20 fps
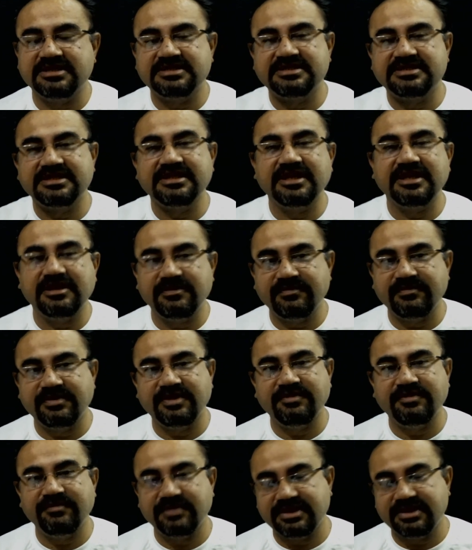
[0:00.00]
single
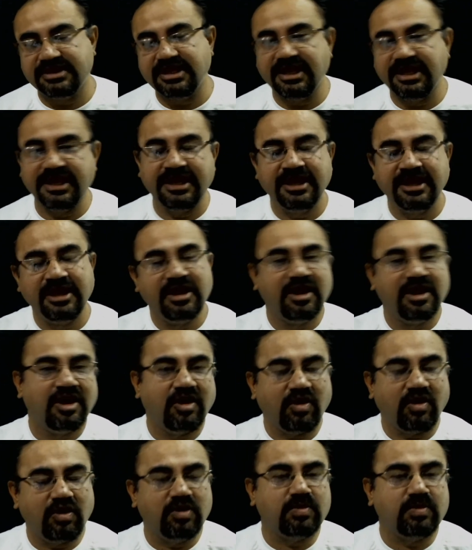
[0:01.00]
one with the
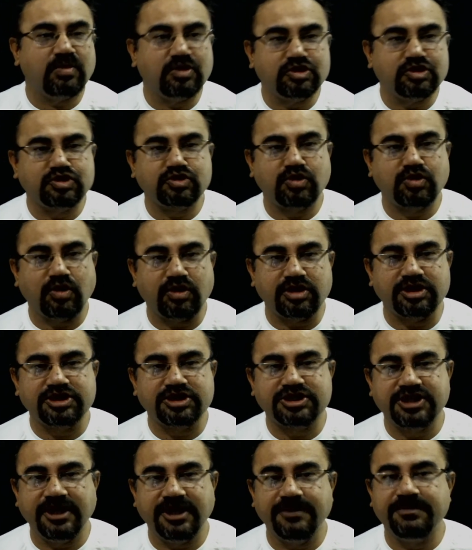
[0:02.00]
almost coccus
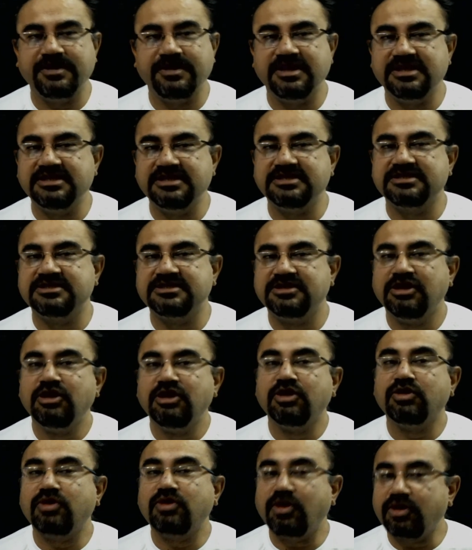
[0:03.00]
shape is
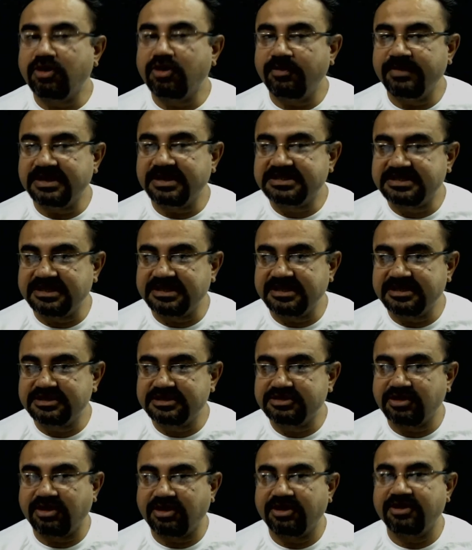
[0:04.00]
coccobacillus
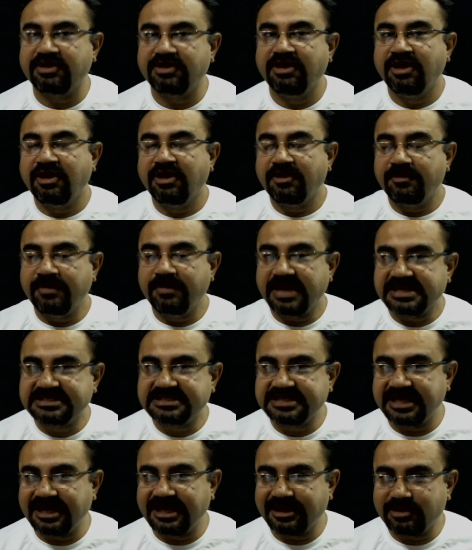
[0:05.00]
or
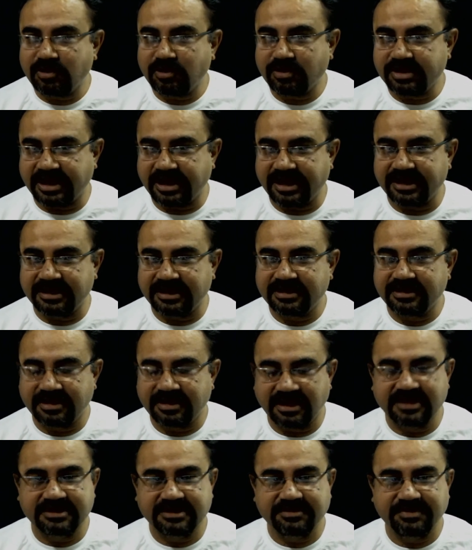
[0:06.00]
basilicocci,
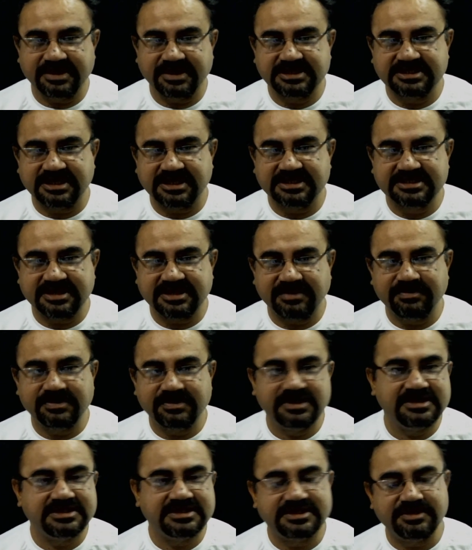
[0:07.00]
and the best example
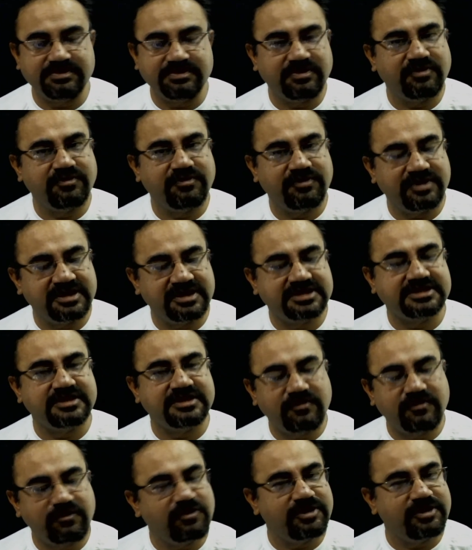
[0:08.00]
is Haemophilus
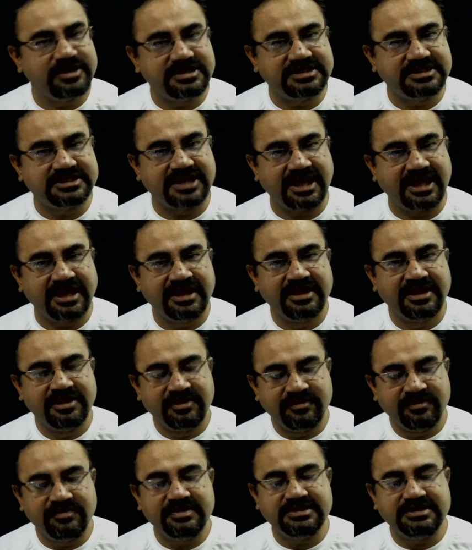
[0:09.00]
influenza,
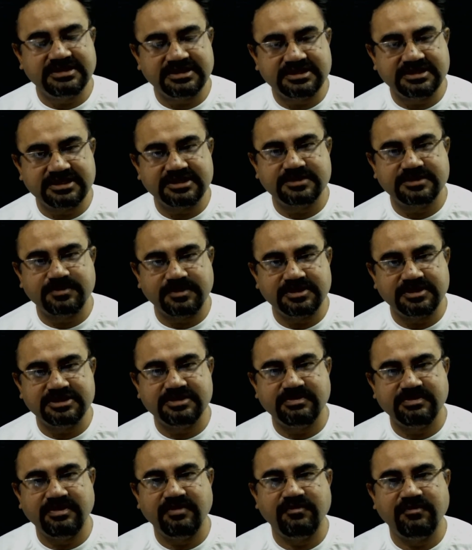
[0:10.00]
which is
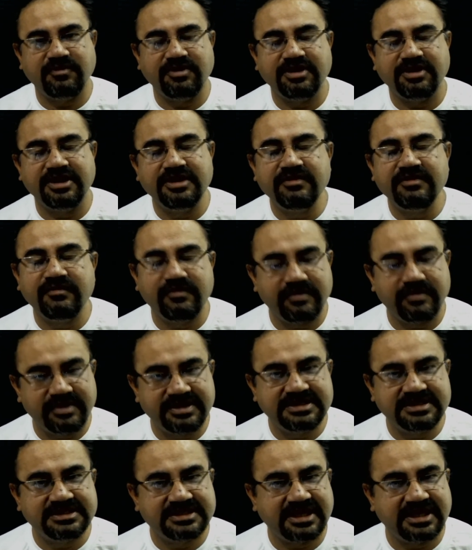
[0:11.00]
responsible for
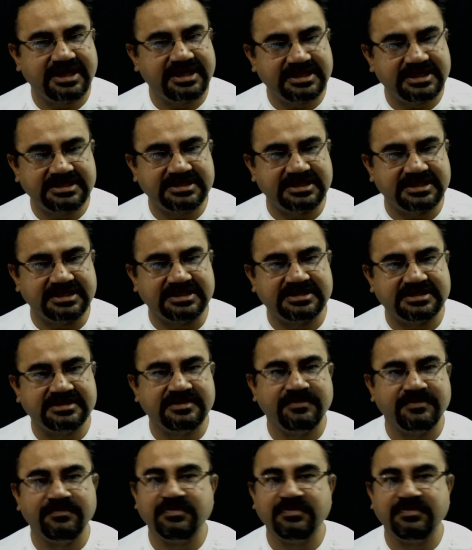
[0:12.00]
influenza disease.